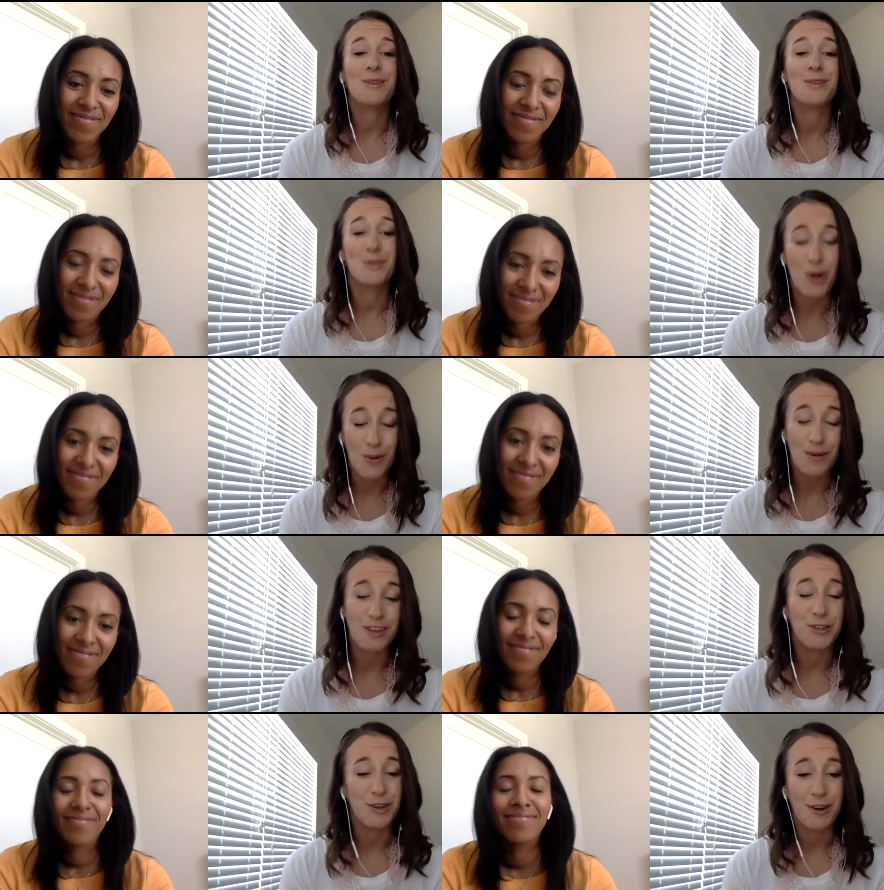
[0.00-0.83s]
Speaker 1: so
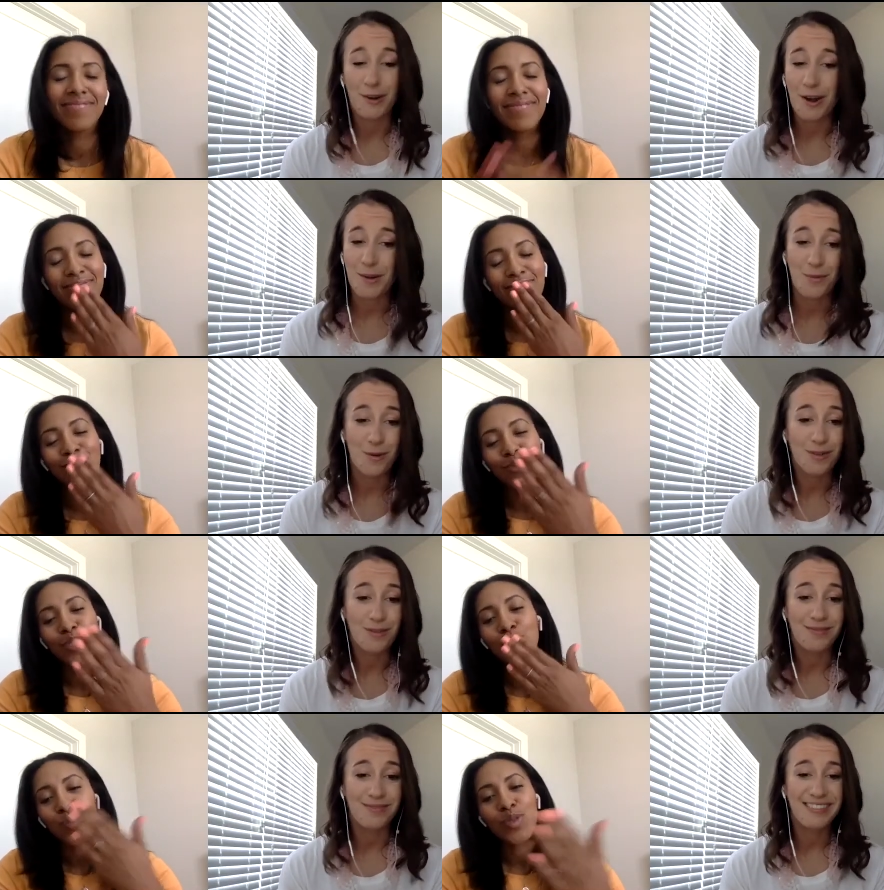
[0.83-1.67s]
much. You're
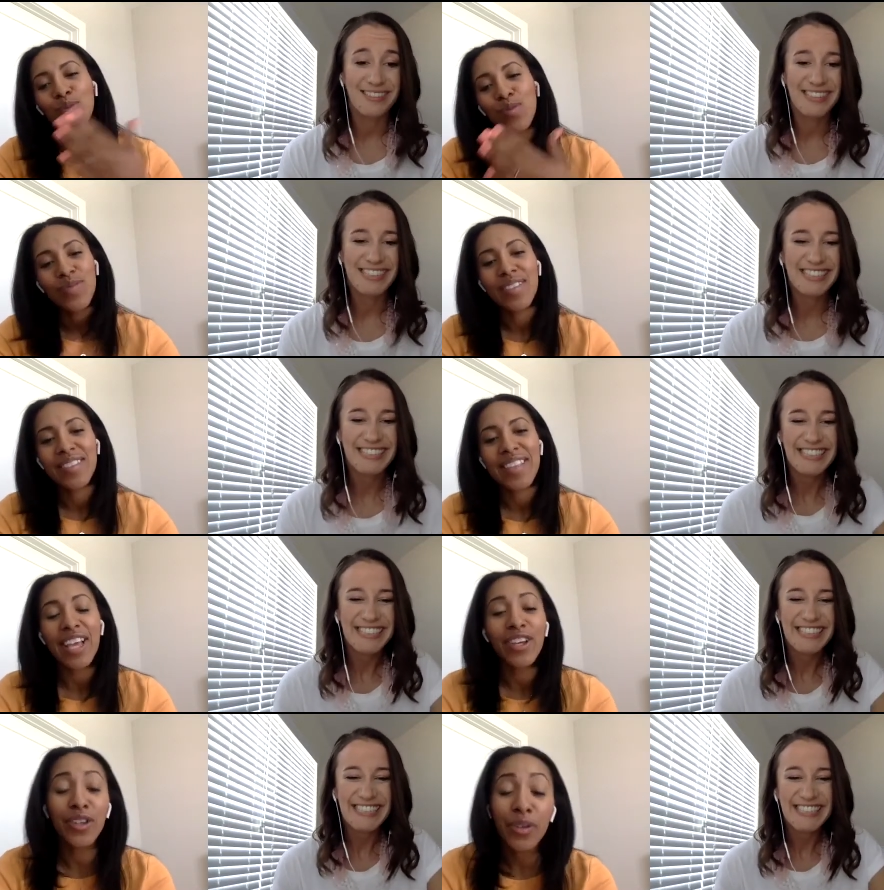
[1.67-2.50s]
incredible.
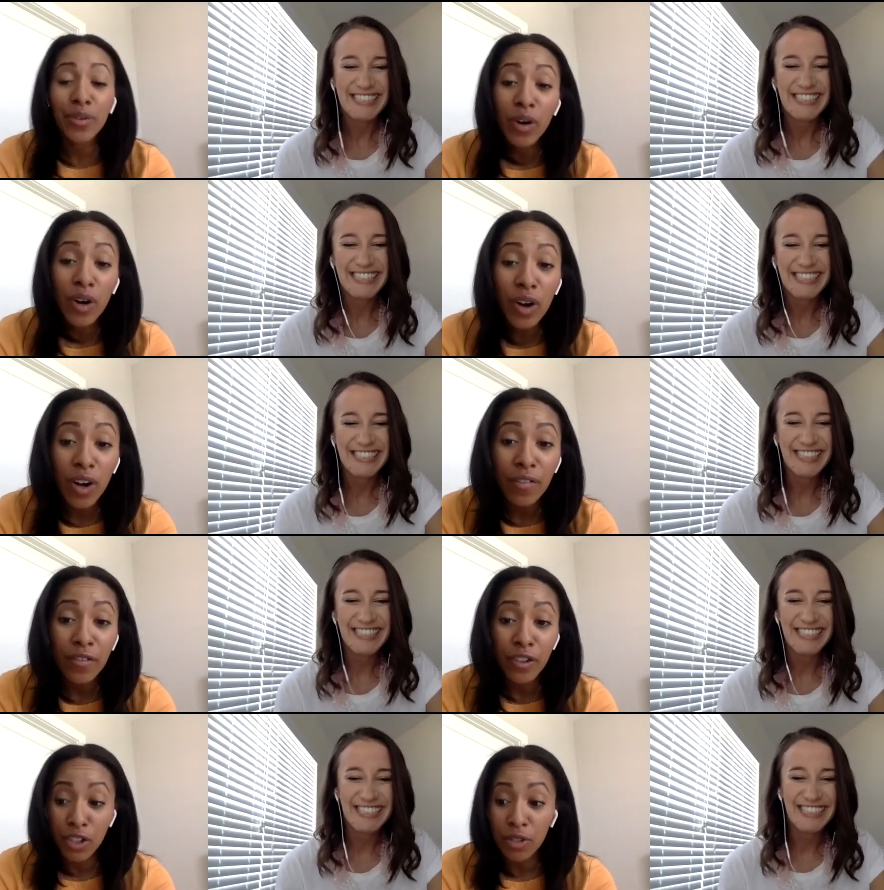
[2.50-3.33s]
Speaker 2: Thank you,
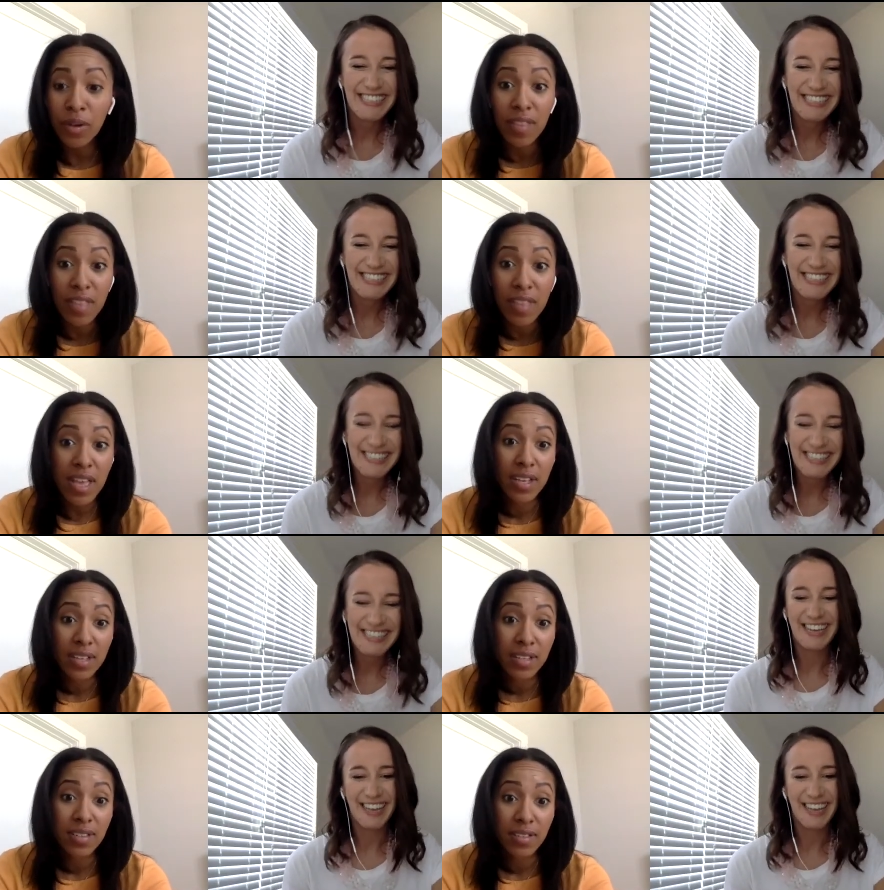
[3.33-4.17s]
girl, for doing
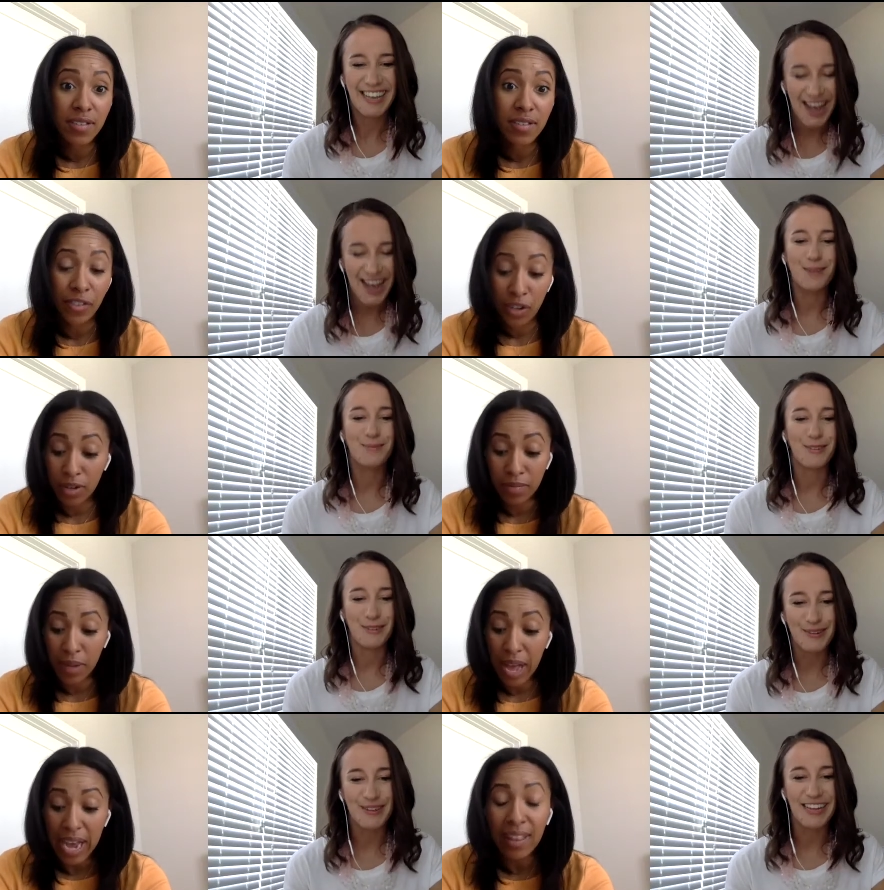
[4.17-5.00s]
this, for
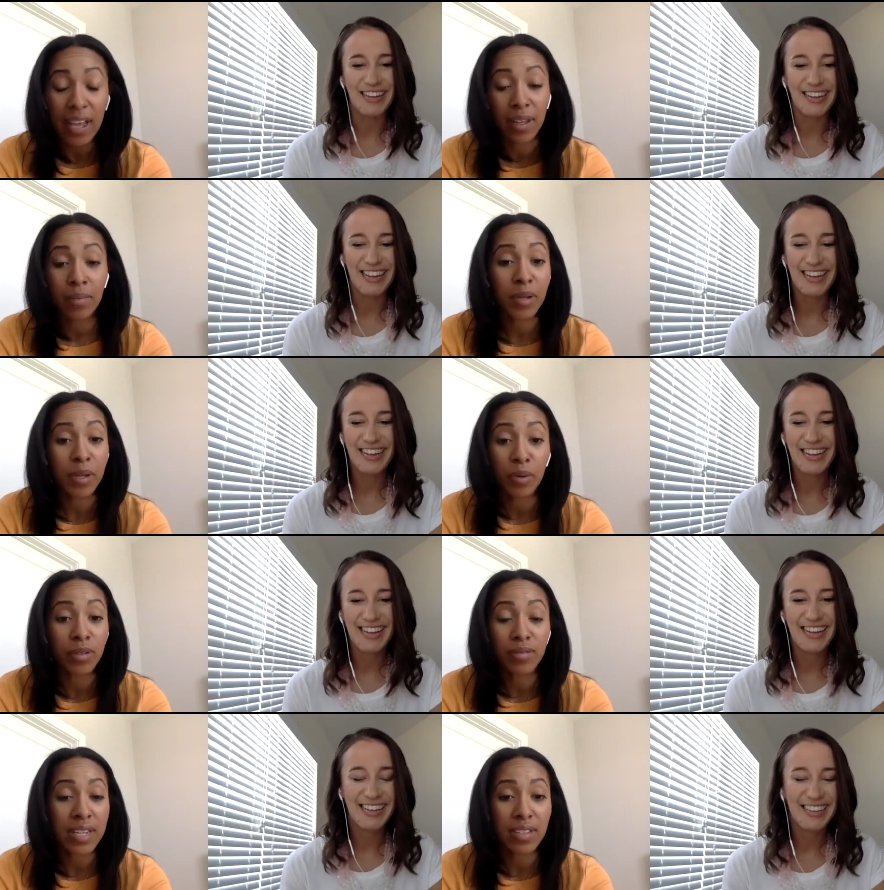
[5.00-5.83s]
Absolutely. highlighting.
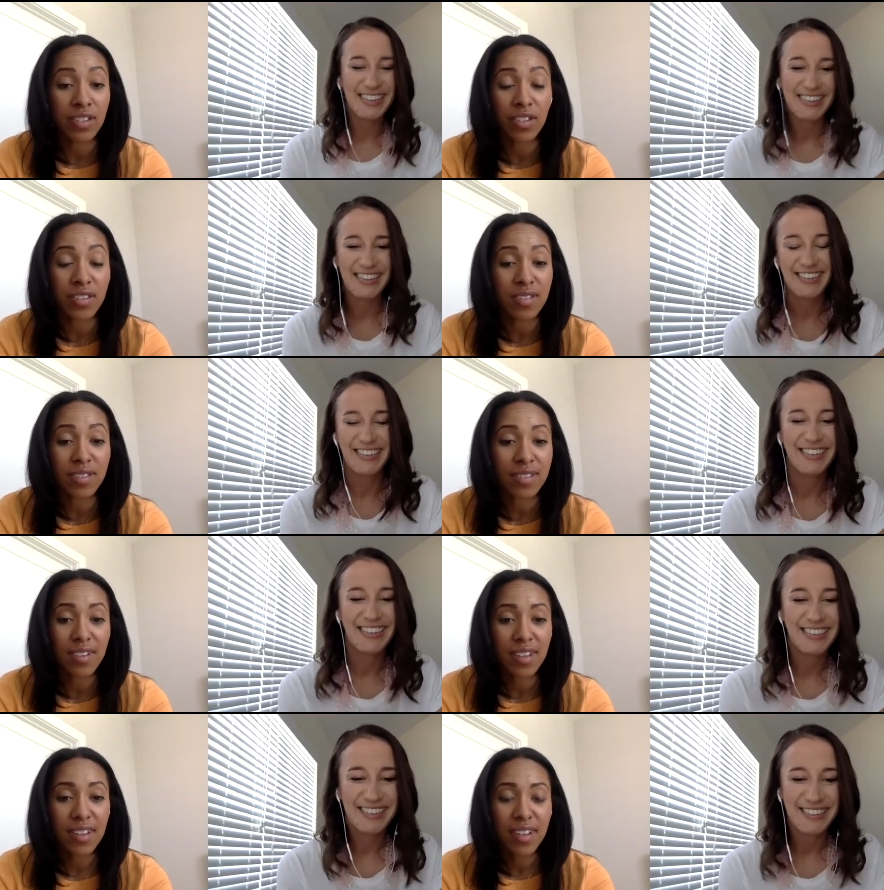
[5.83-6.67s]
Just,
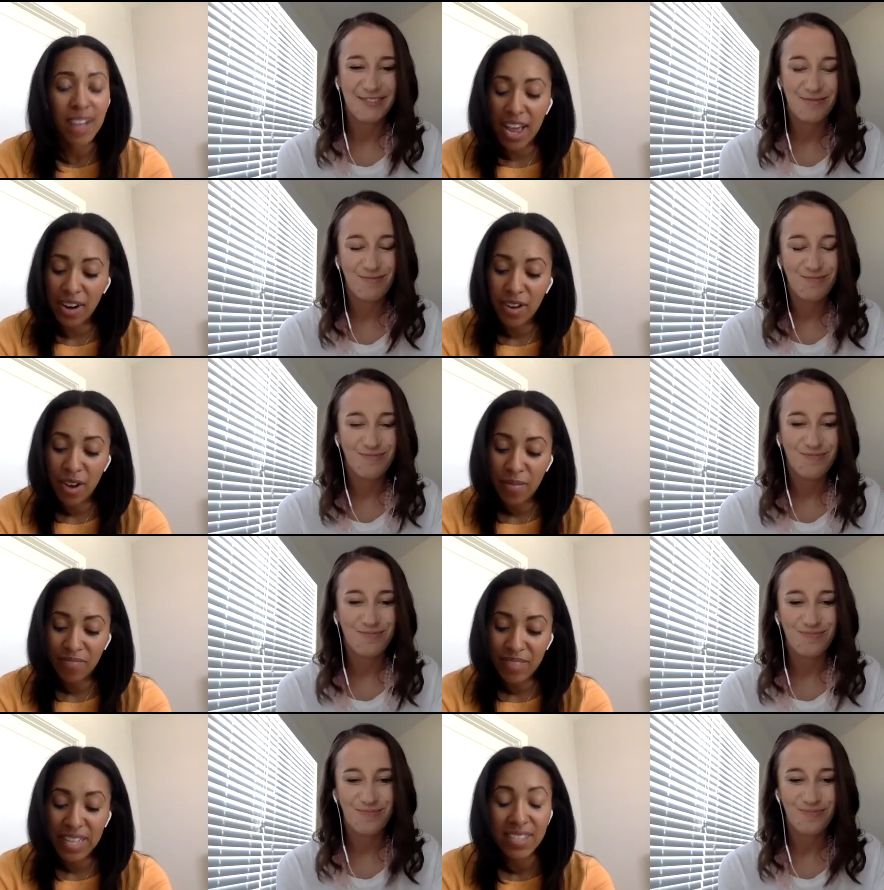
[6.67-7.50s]
I don't
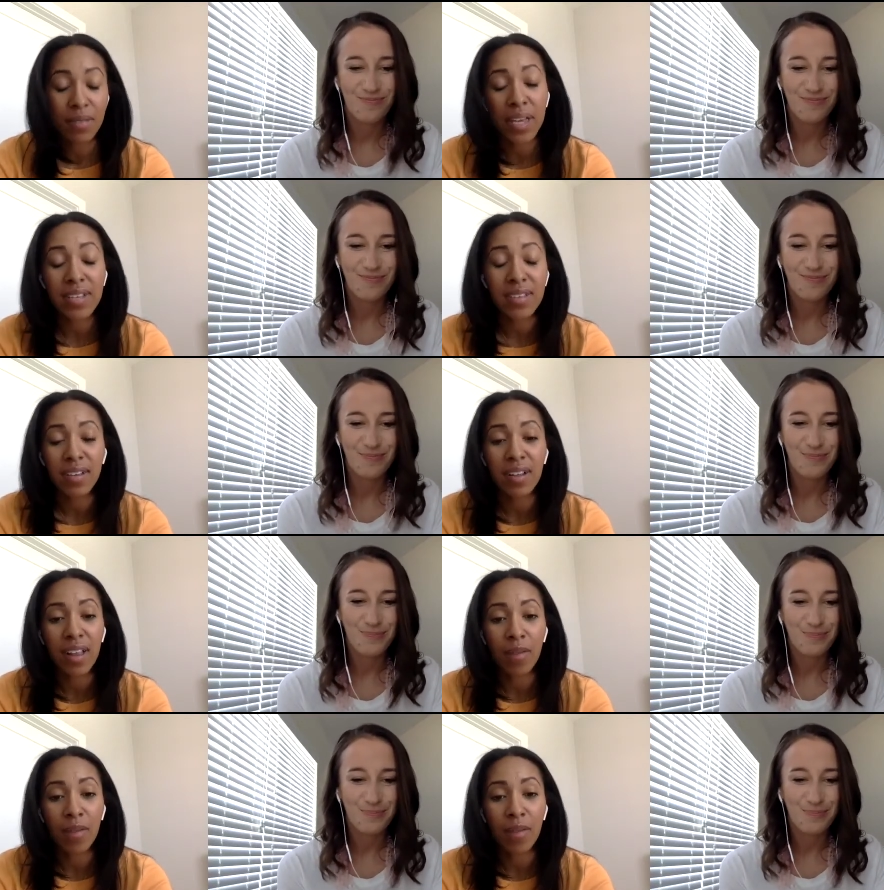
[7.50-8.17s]
know. That's amazing. A lot